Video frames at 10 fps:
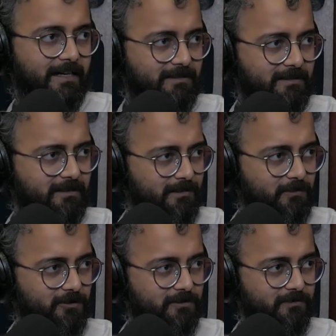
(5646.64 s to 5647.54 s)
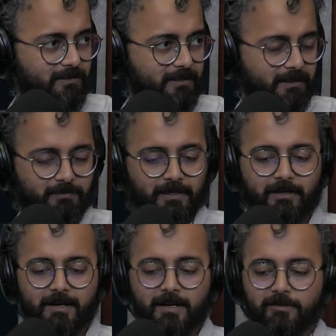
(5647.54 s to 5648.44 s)
electricity most of the time,
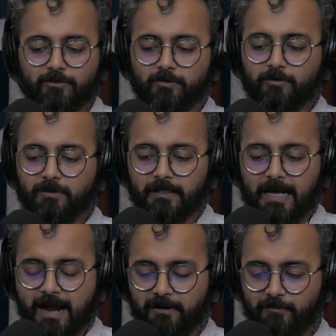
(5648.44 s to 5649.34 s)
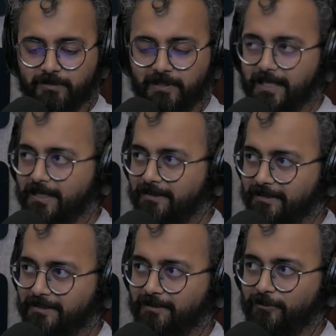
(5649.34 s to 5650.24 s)
right? So it was very
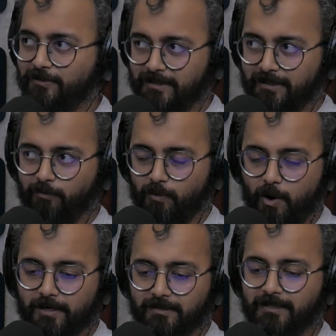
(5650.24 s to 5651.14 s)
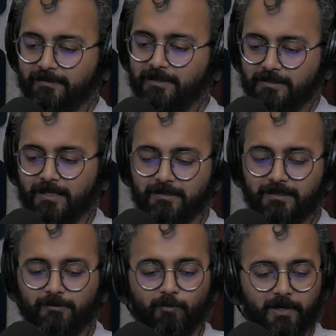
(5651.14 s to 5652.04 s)
interesting to see what they were
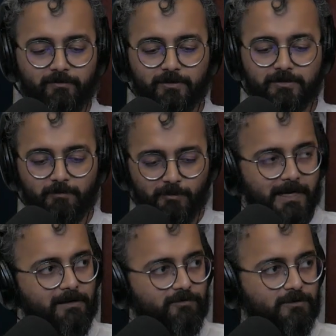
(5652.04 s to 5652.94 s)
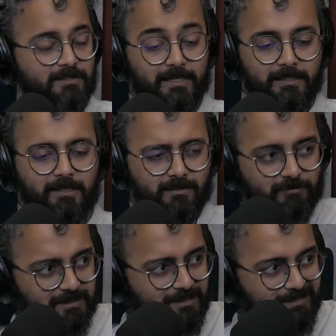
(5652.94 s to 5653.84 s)
charging. One was mobile phones, and the other
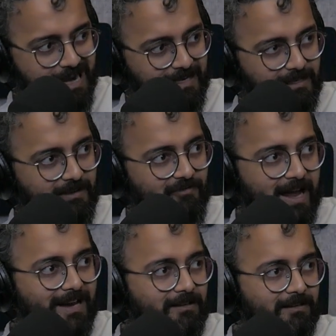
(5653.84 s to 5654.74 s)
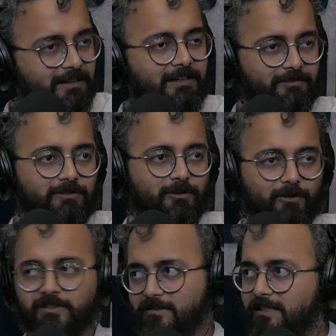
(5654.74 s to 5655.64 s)
was this tiny fan, which was
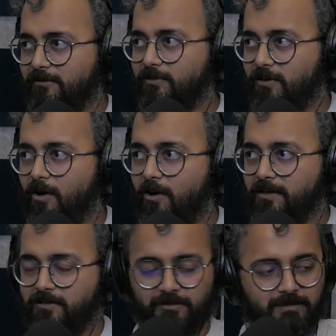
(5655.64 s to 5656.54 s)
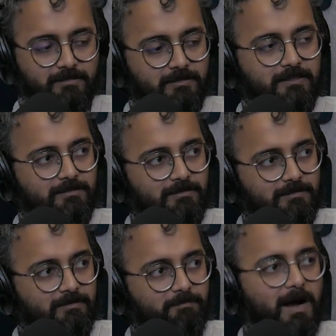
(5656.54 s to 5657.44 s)
obviously it was hot. So this
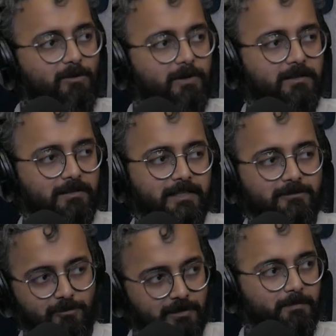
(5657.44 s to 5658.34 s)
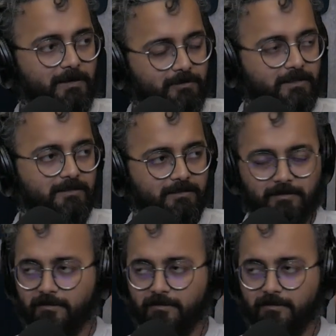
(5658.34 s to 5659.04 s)
powered, like solar powered